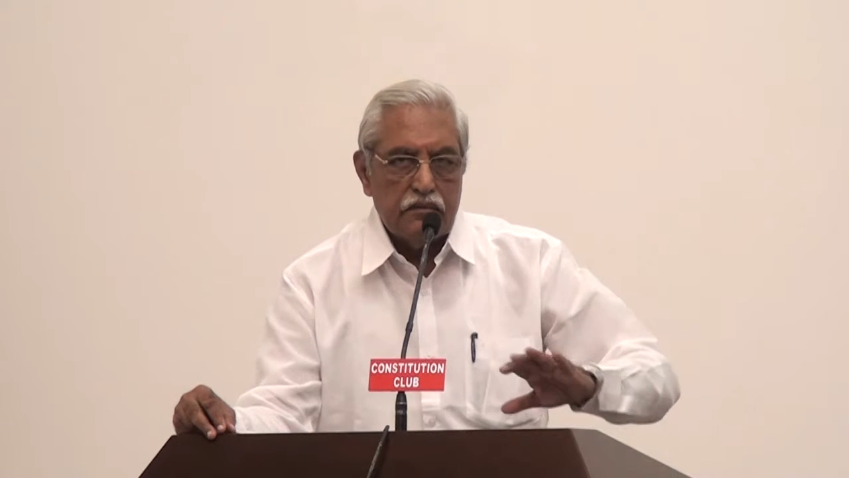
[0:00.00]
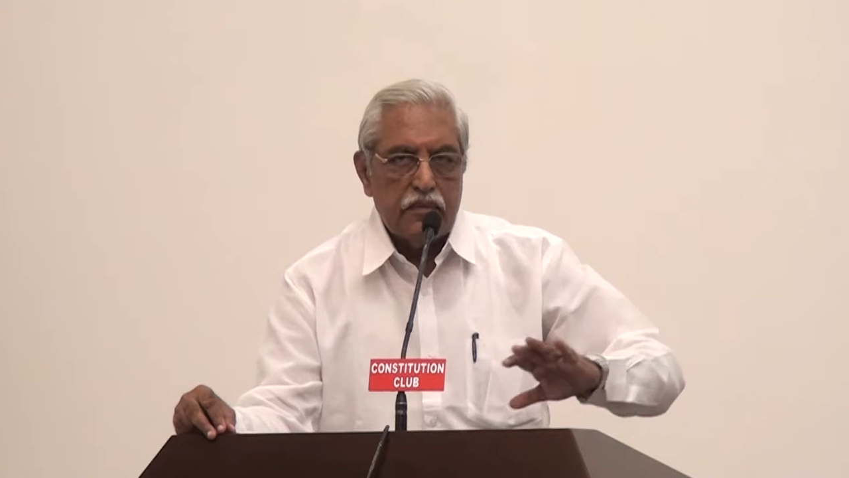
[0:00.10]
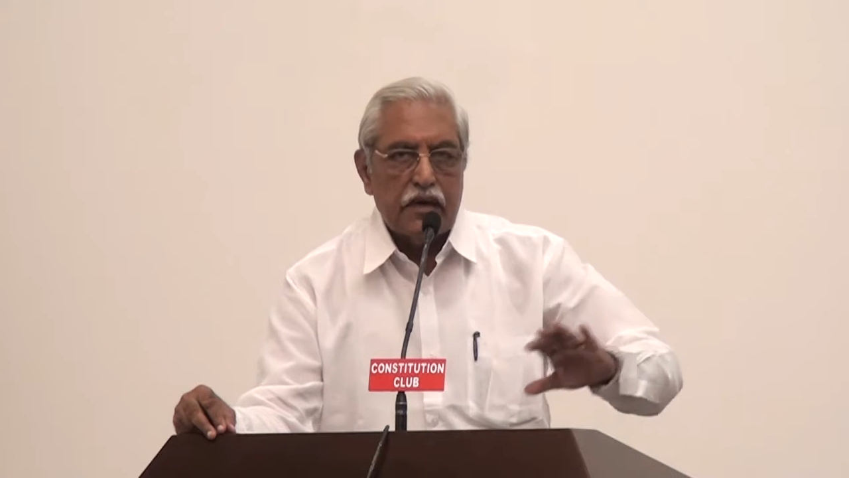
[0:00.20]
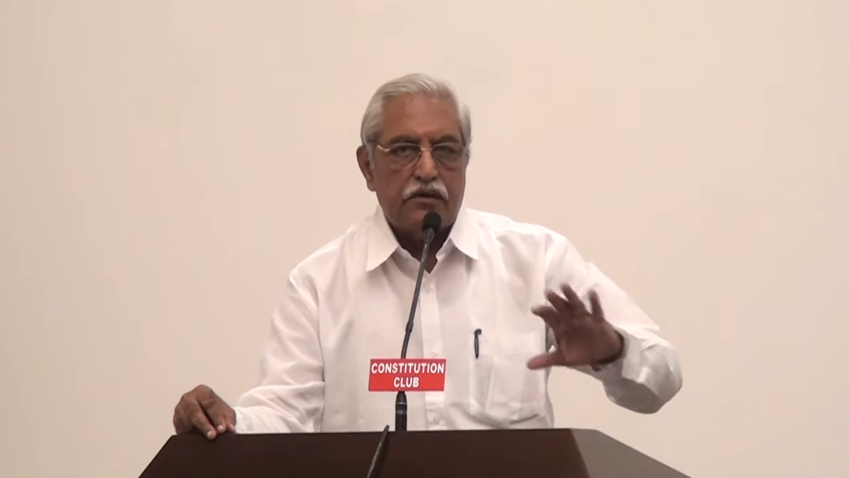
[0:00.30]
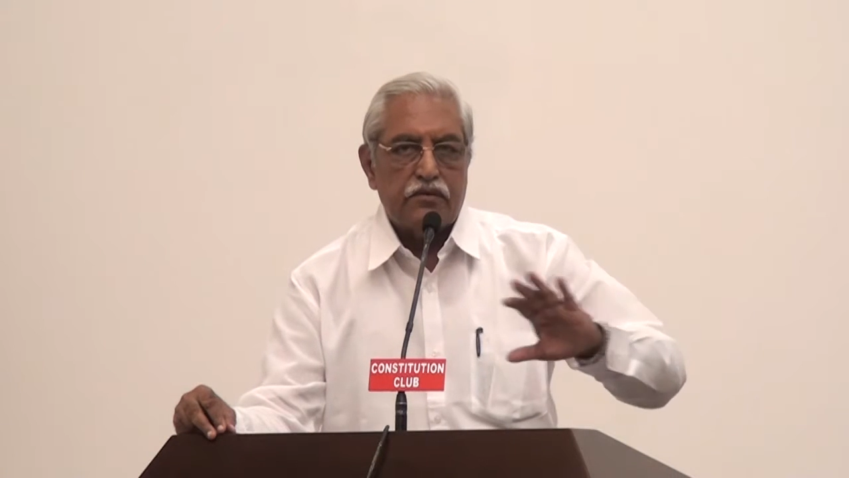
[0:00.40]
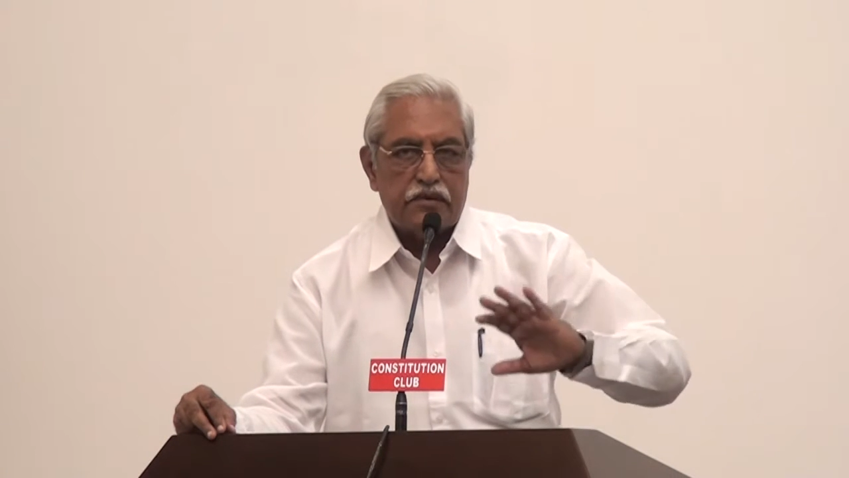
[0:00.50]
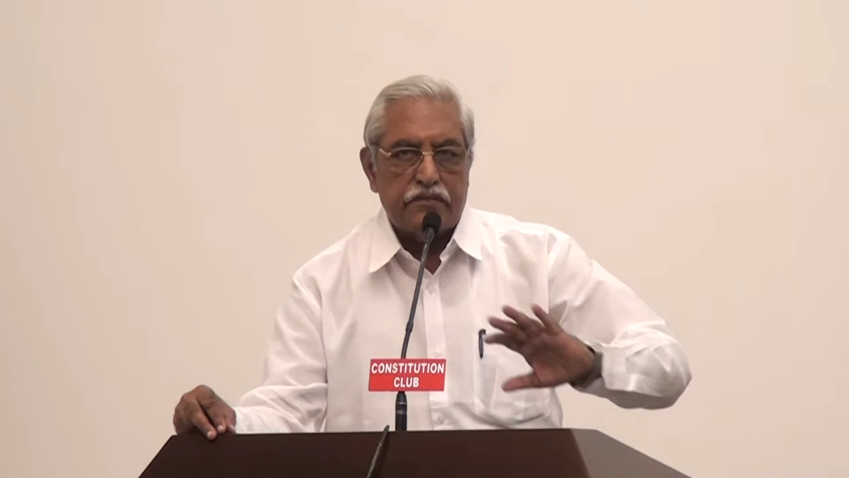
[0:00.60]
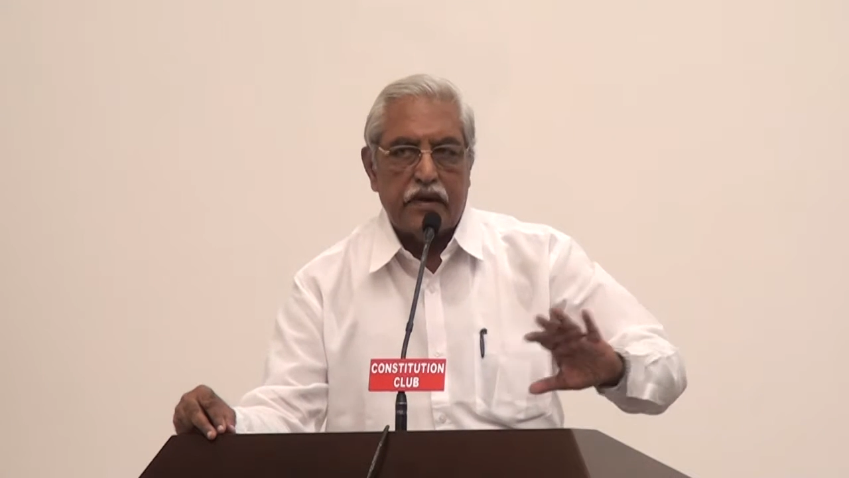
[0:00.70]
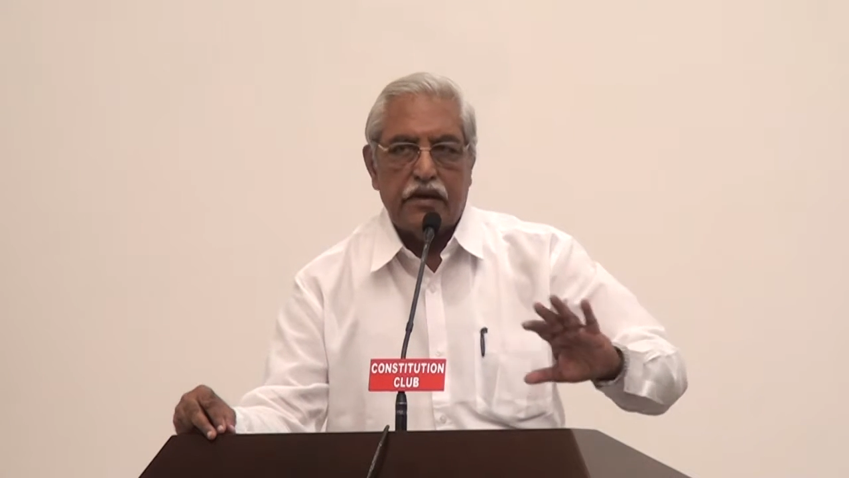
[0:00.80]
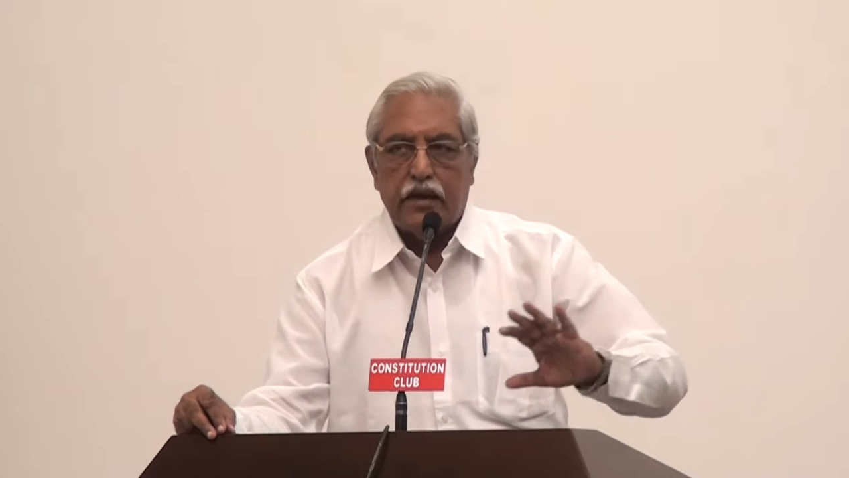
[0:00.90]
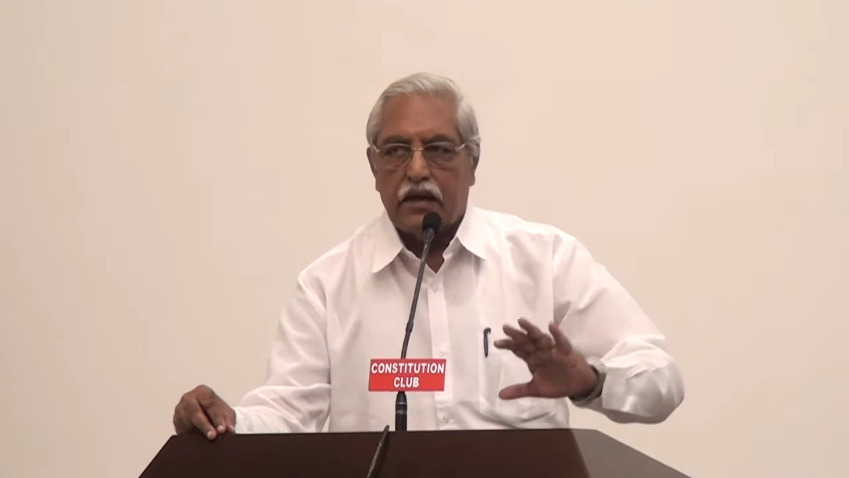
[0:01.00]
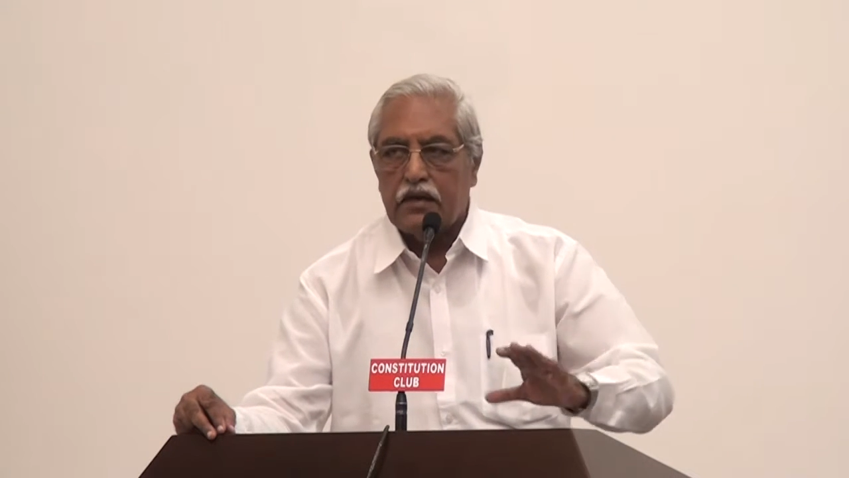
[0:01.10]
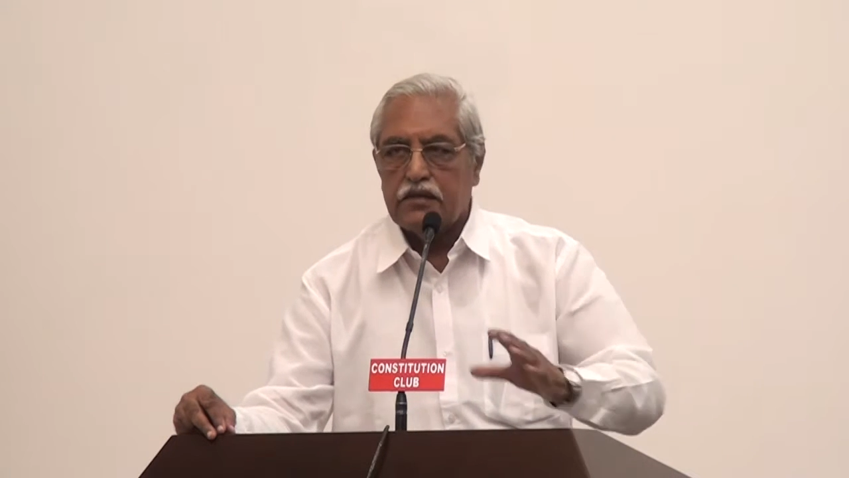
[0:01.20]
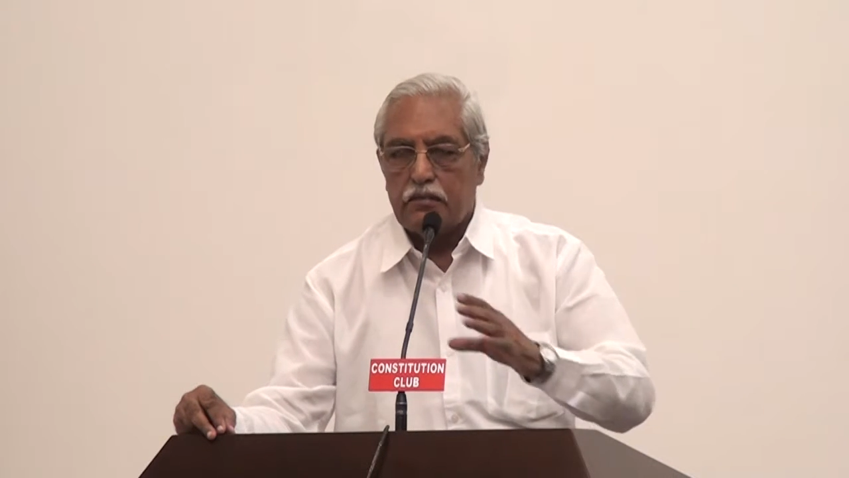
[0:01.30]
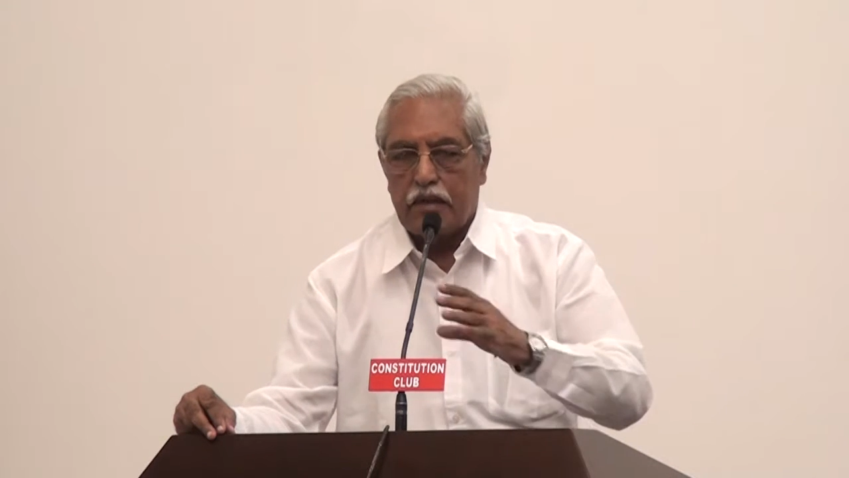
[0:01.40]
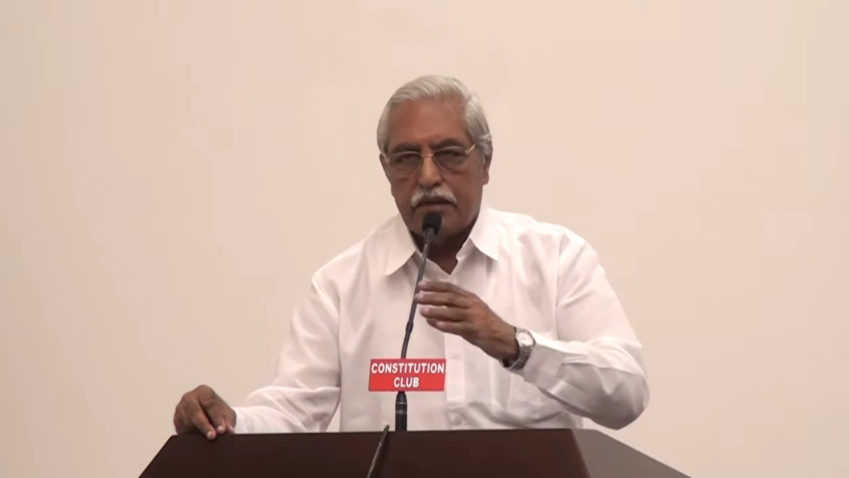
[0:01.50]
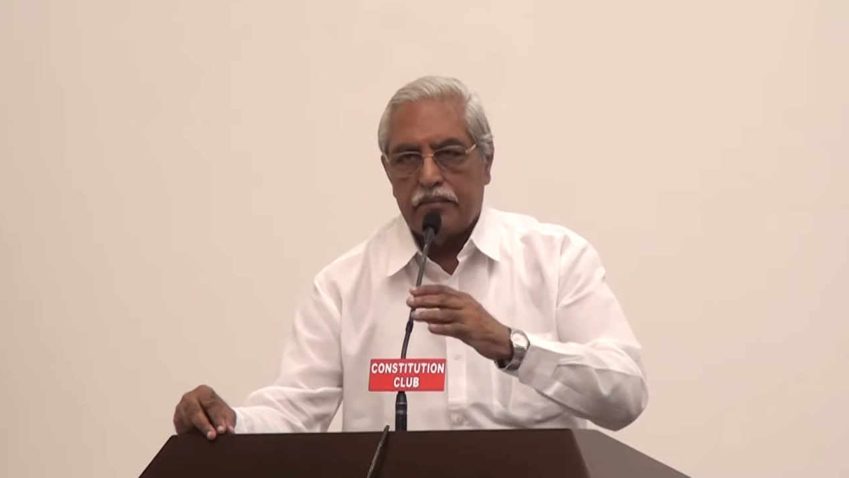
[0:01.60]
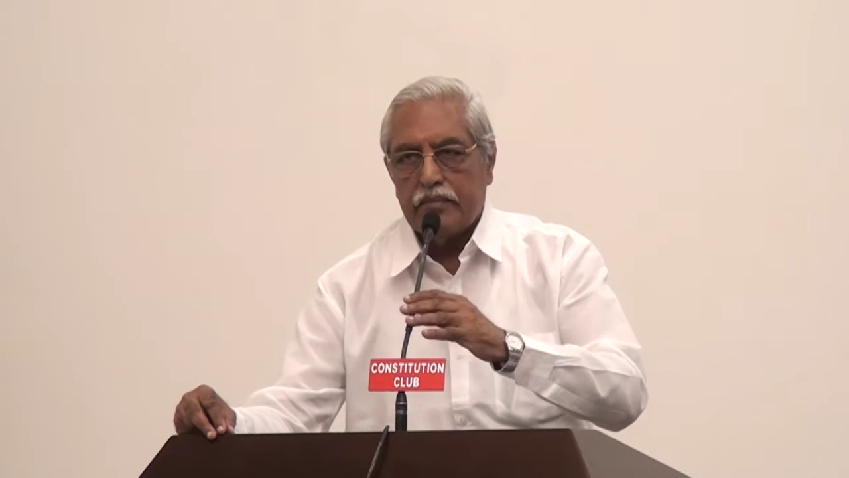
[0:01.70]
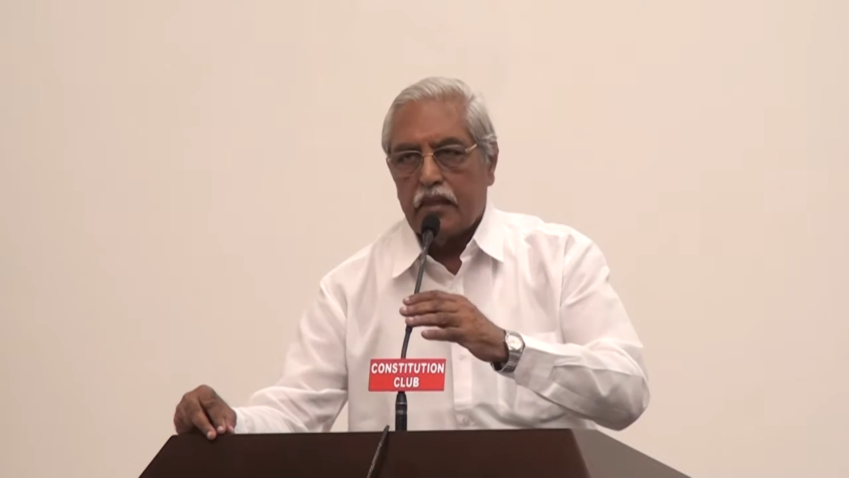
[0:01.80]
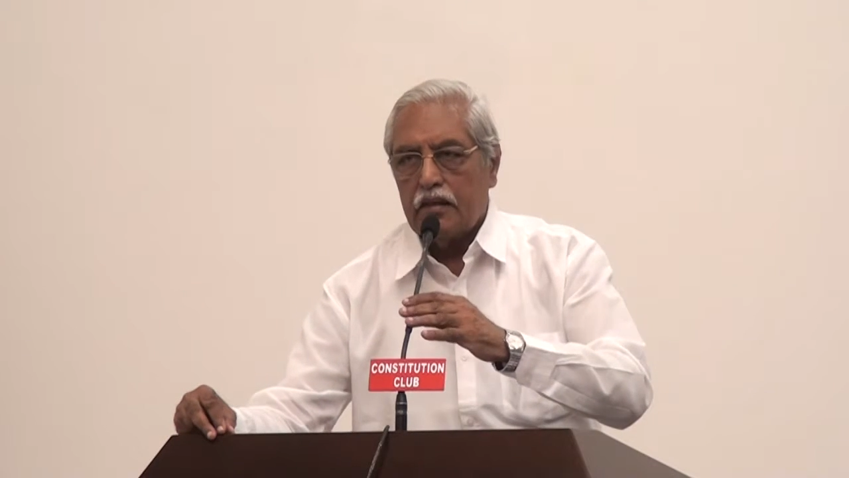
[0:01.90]
but it was very
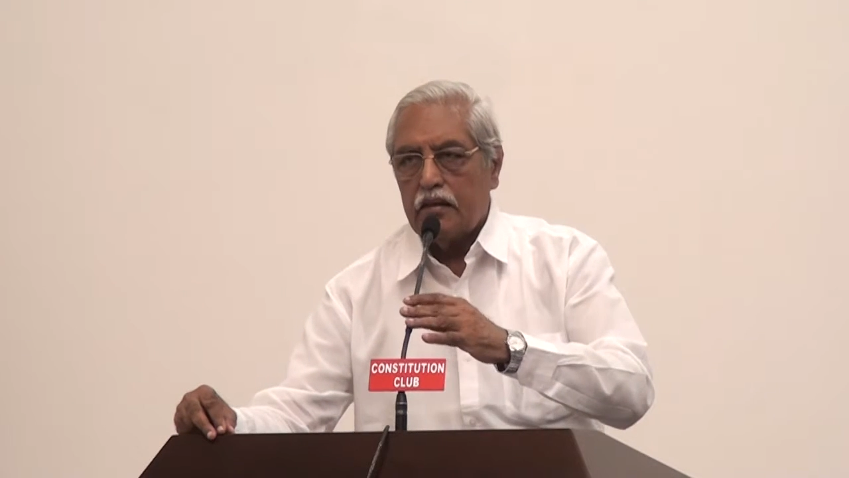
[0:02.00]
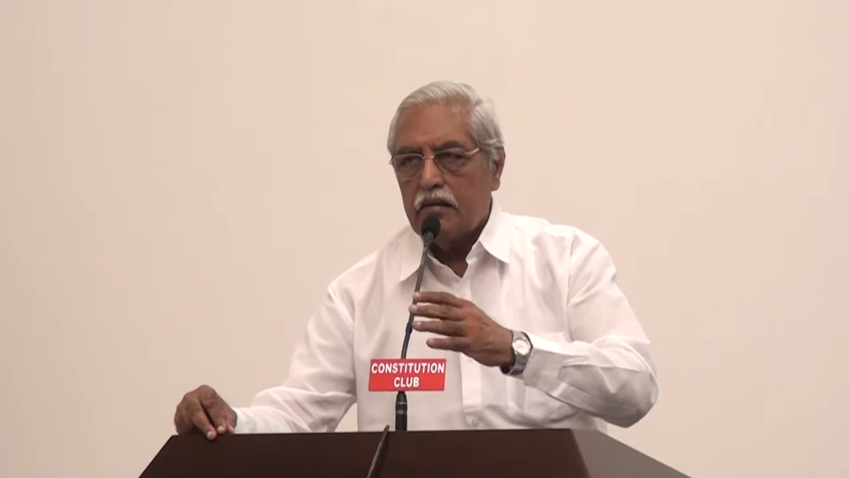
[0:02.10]
negligible.